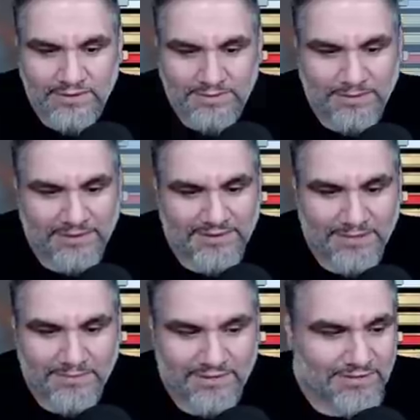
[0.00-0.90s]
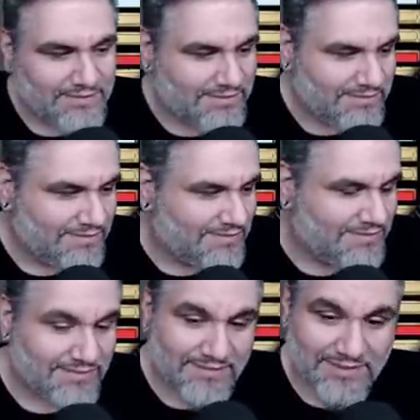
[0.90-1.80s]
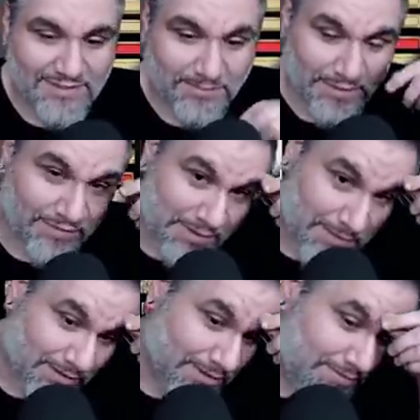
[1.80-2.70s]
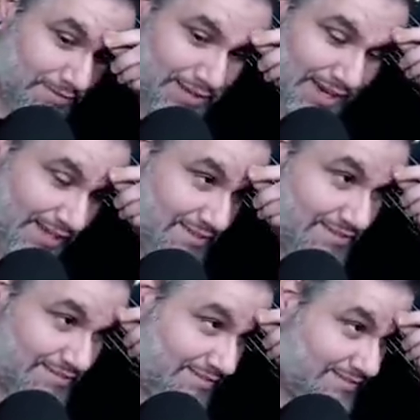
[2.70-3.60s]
That's messed up, dude. Don't make fun of my room for the ants.